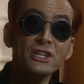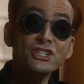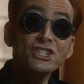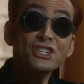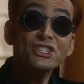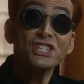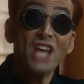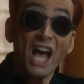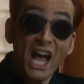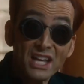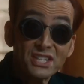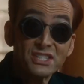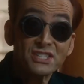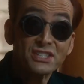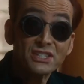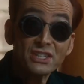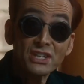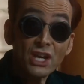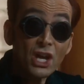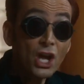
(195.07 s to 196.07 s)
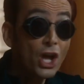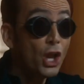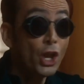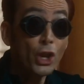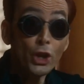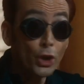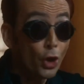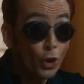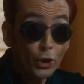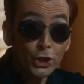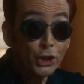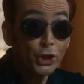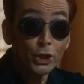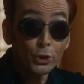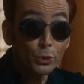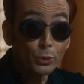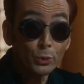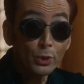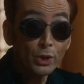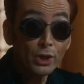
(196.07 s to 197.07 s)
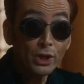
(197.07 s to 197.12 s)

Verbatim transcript: Just us, not you.